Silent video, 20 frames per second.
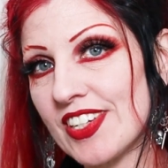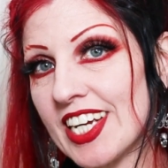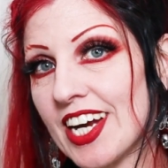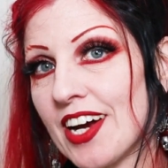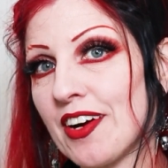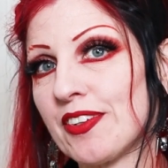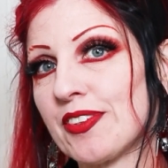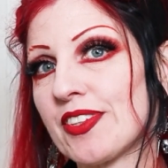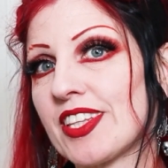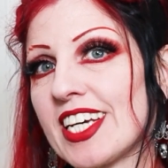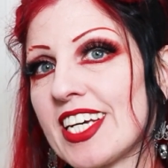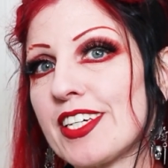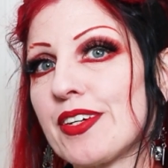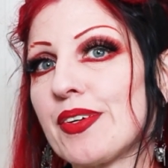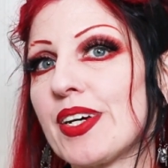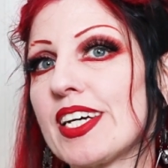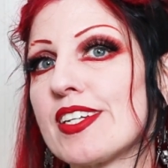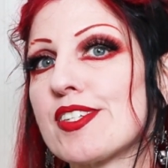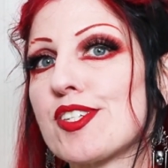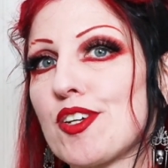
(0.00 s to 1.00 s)
video. Thank you
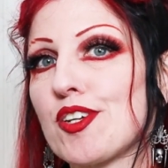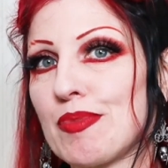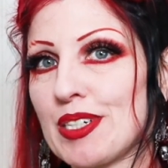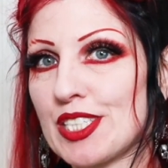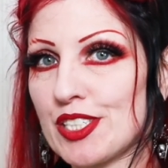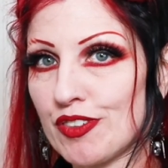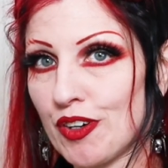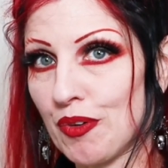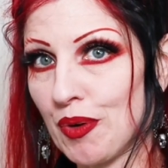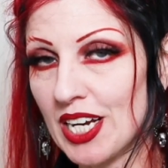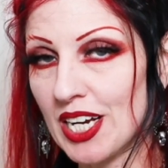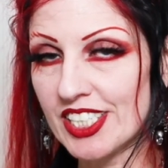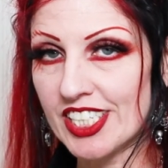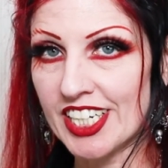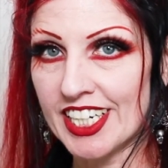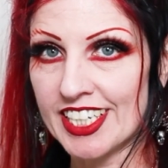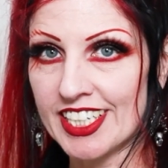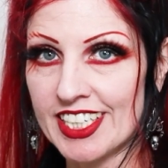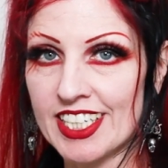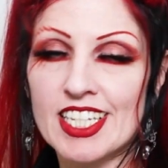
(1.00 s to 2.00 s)
guys so much for
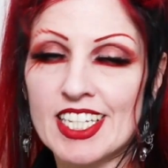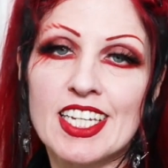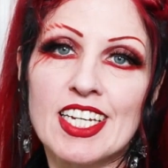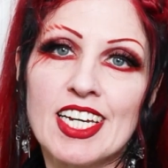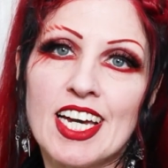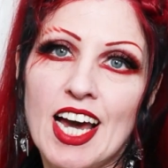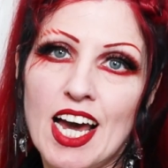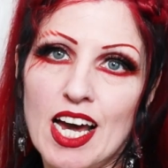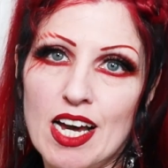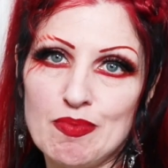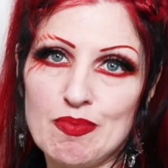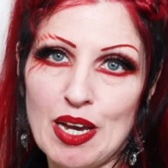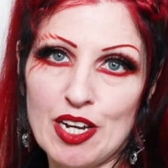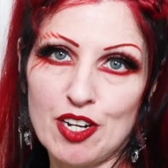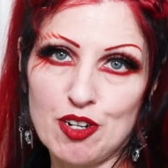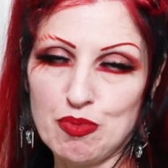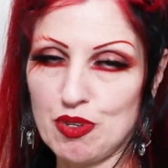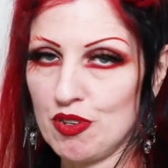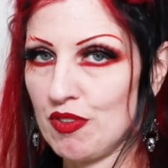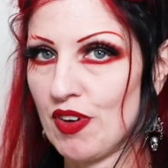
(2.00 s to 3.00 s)
watching. I
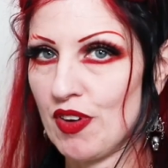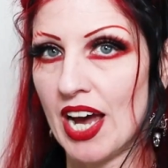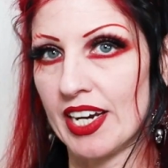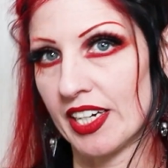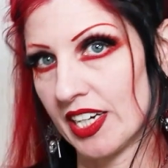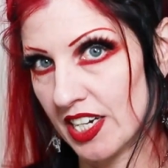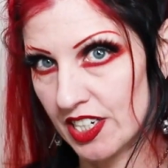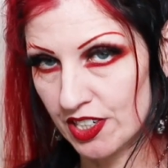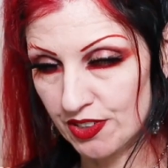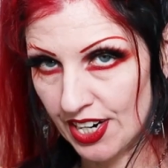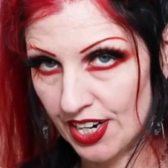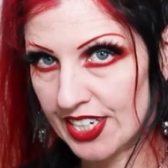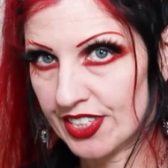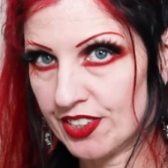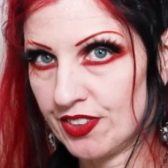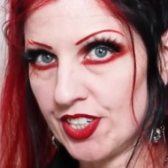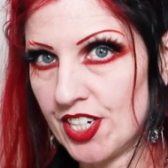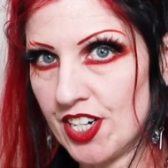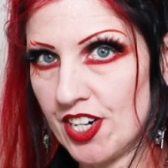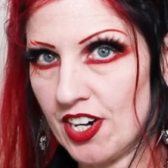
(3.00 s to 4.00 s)
hope you've had a great
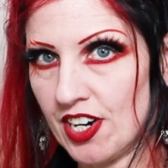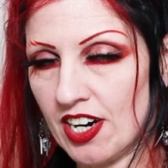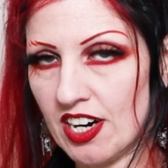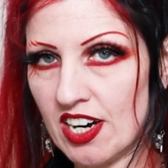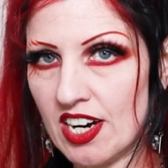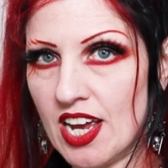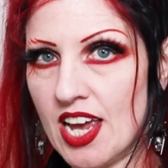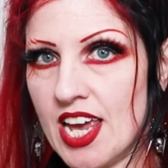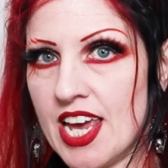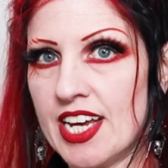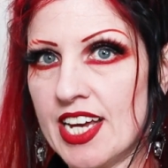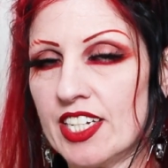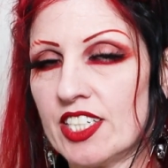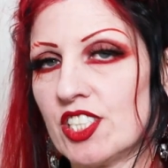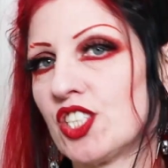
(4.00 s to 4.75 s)
new year and